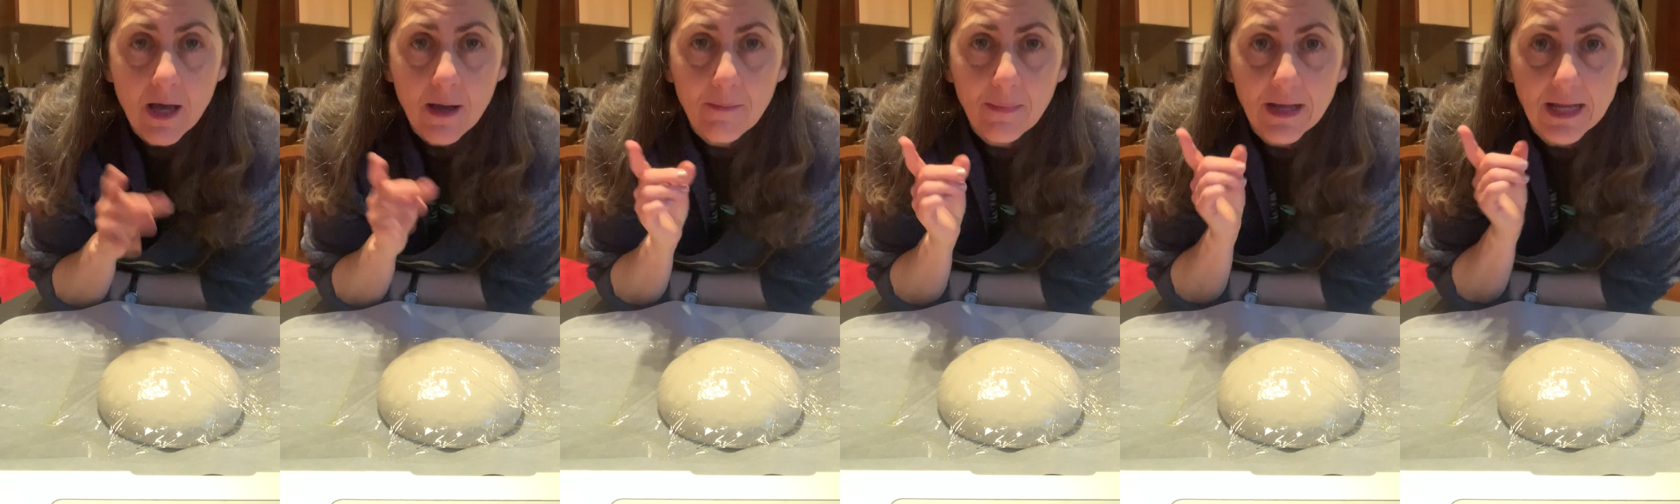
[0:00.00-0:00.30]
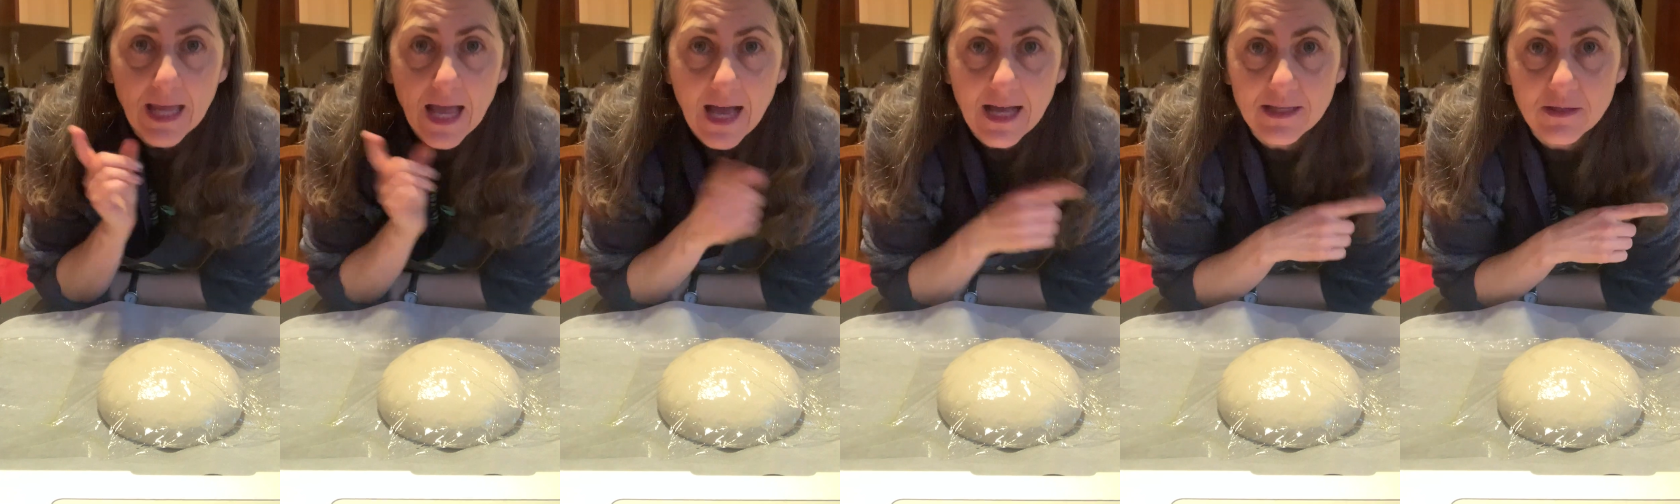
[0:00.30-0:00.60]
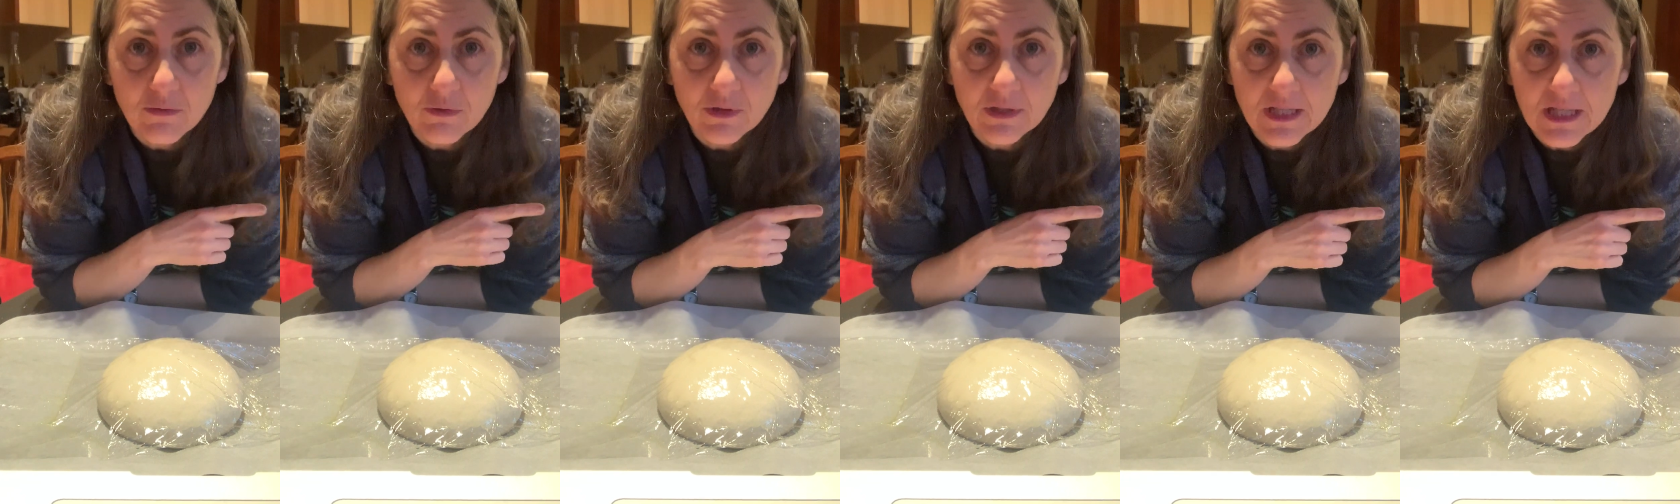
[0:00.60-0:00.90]
My
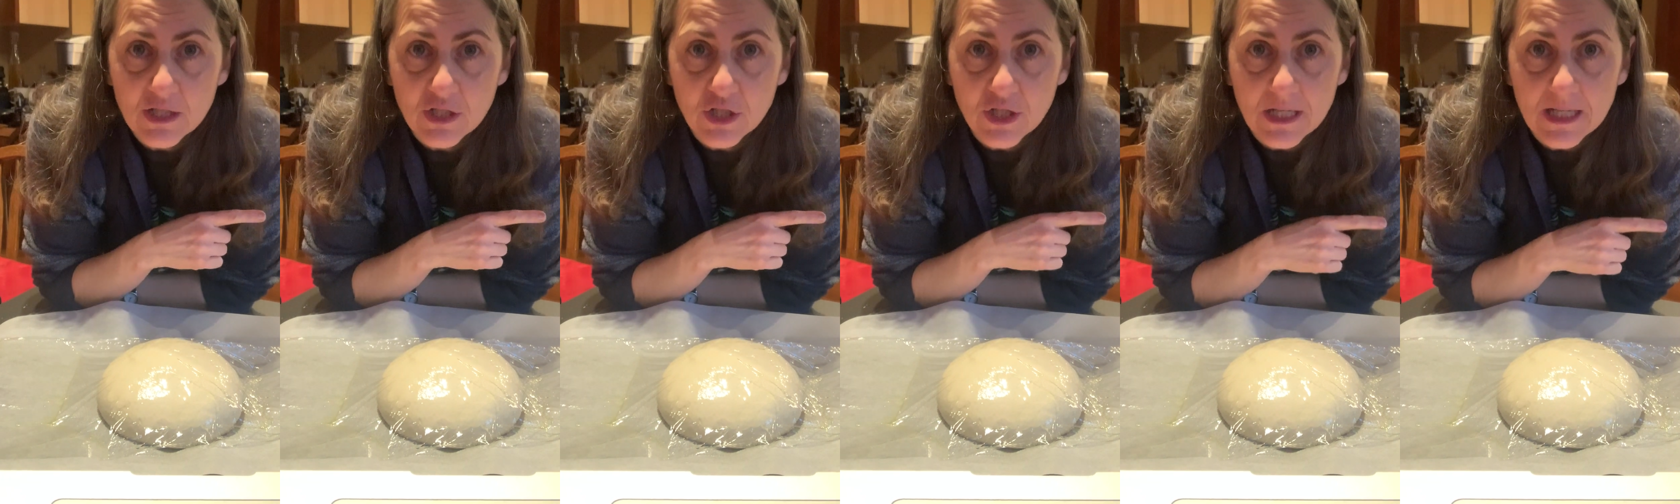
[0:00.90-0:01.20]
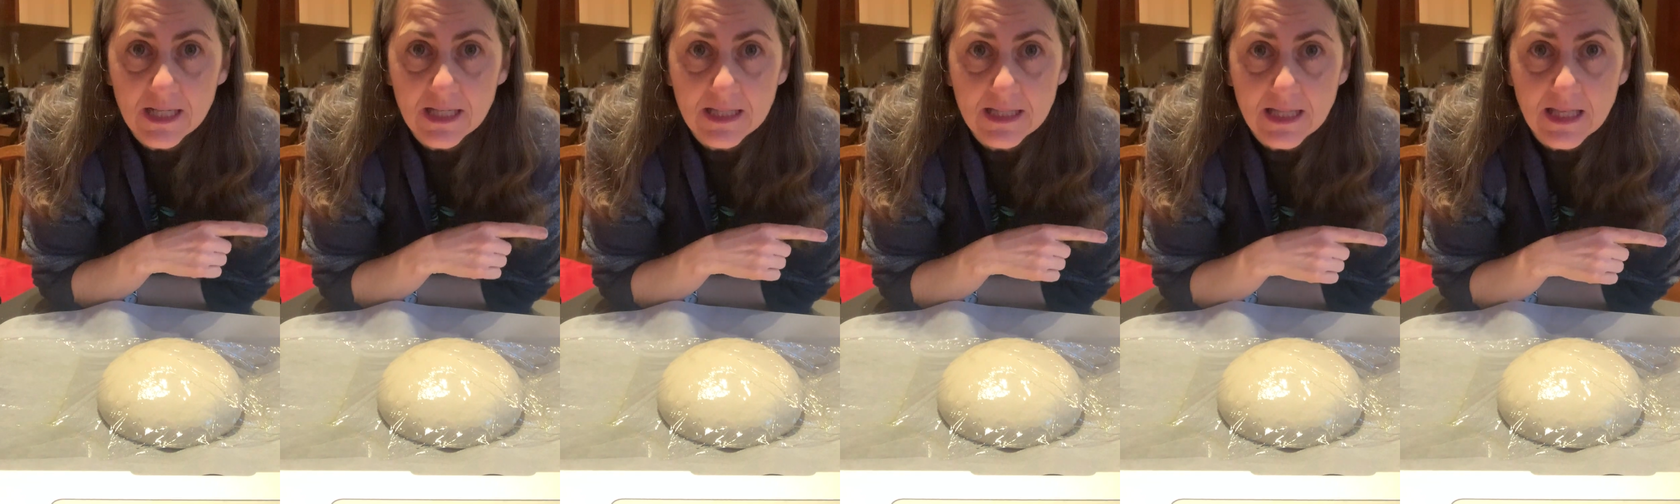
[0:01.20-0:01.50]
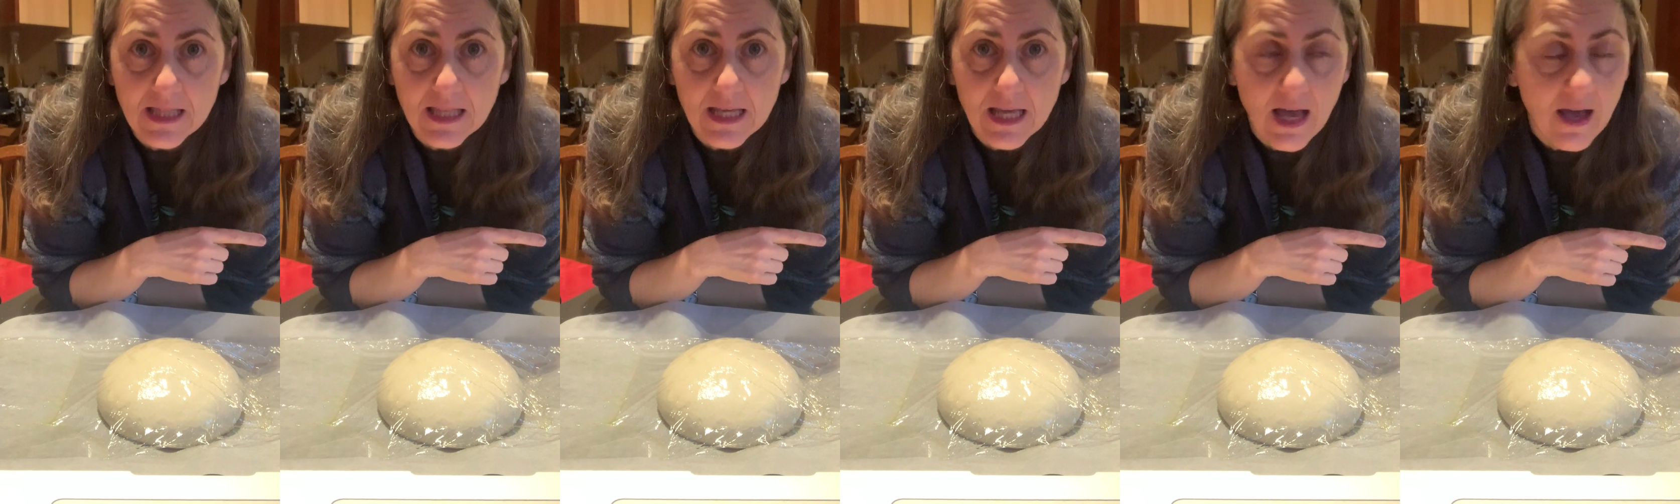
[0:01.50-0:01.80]
casserole dish is
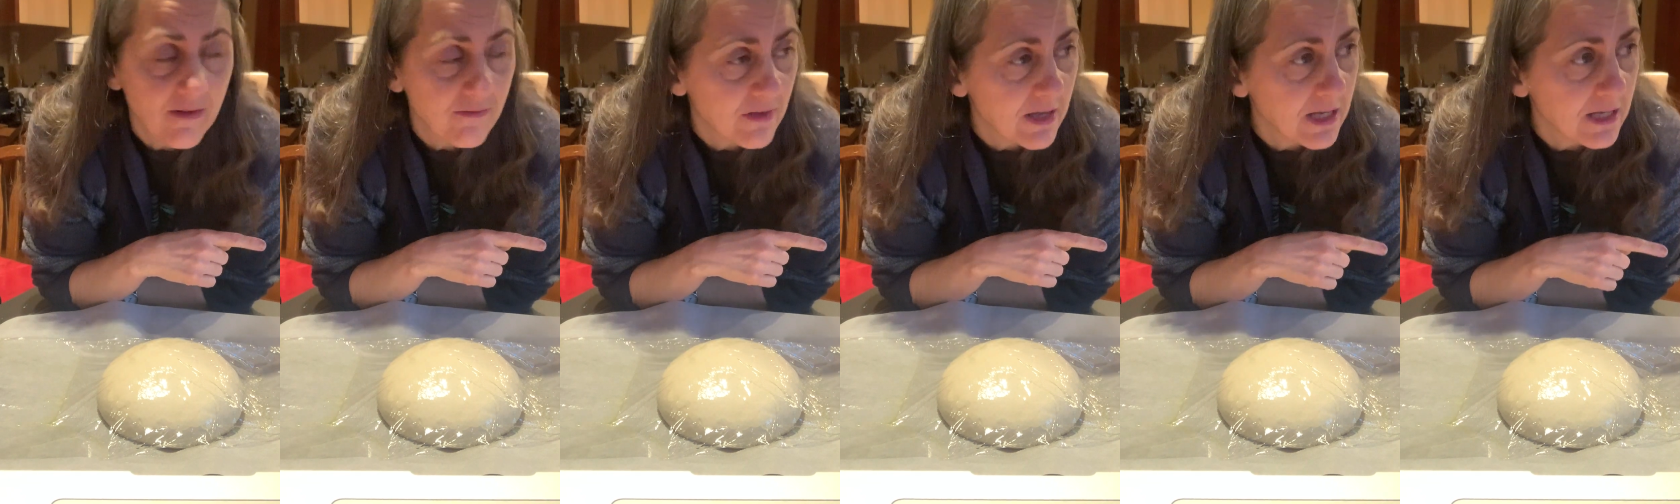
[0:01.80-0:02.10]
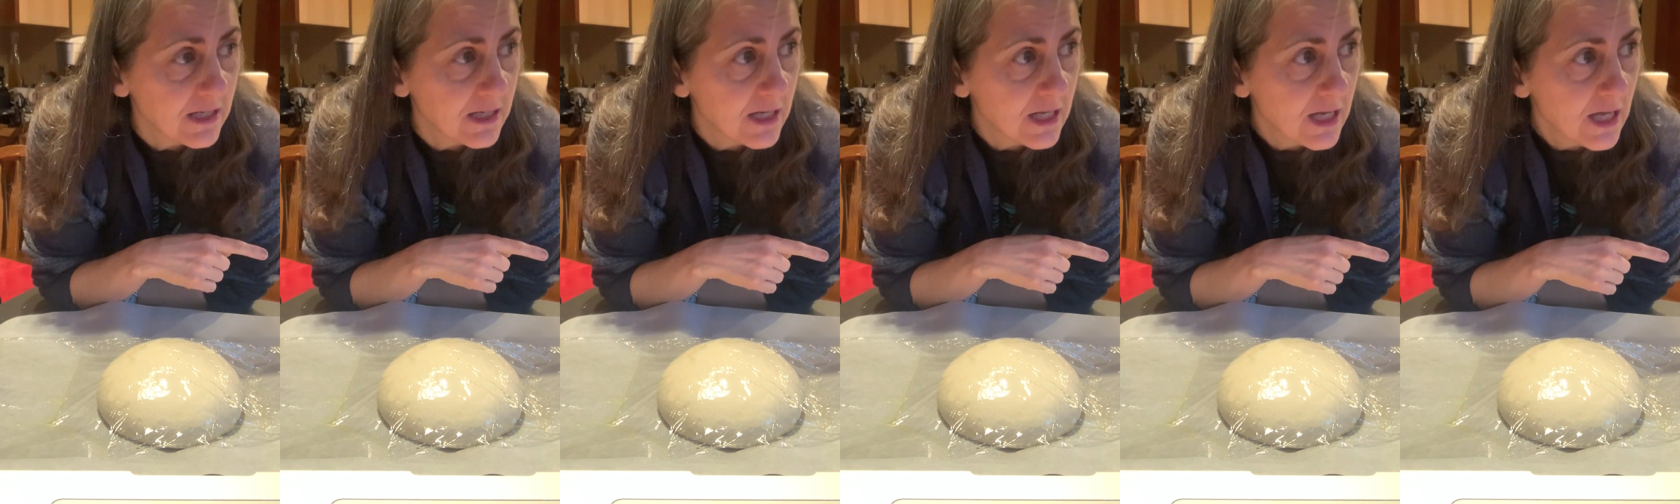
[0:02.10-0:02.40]
in the oven.